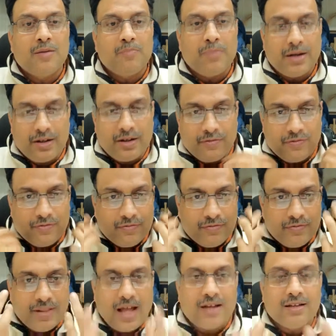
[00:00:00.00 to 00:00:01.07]
but if
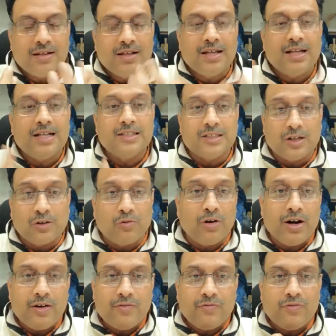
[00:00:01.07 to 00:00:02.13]
that is
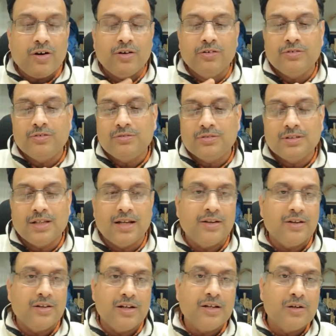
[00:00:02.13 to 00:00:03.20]
required for you, then
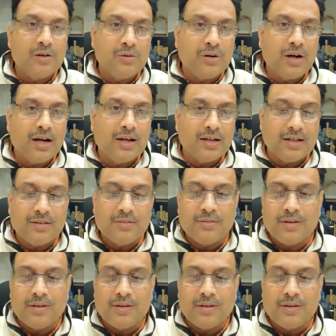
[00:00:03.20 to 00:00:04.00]
you need to look at it.